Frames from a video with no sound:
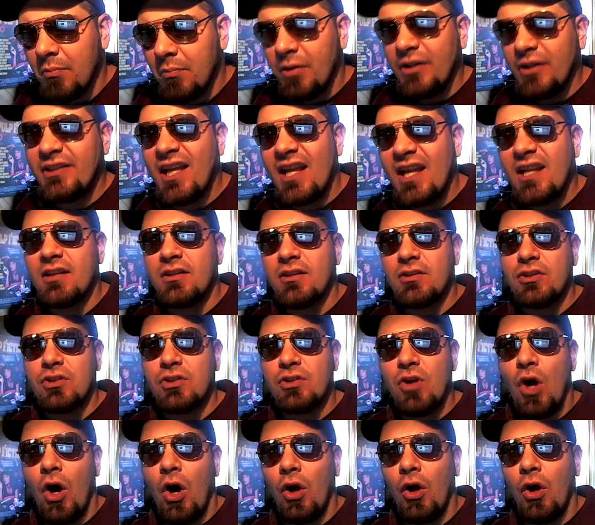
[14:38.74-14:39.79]
but then
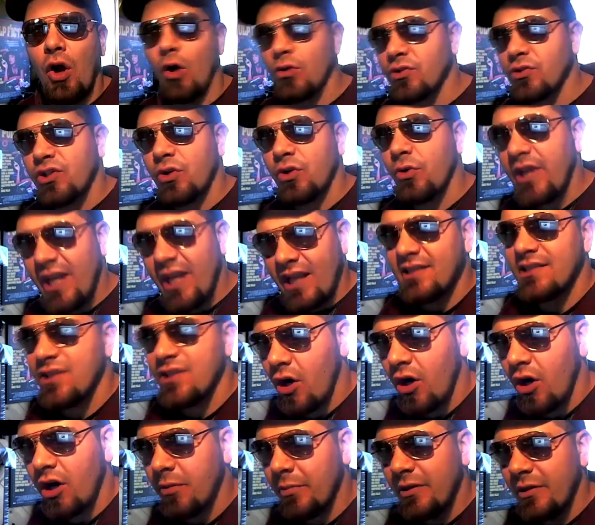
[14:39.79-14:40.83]
also against the
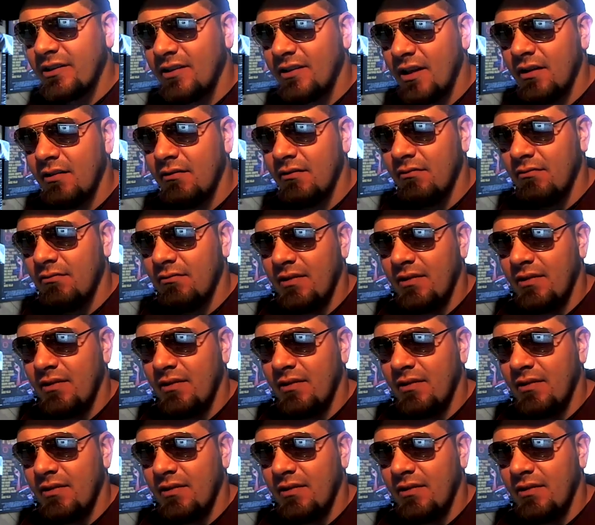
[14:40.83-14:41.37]
argument then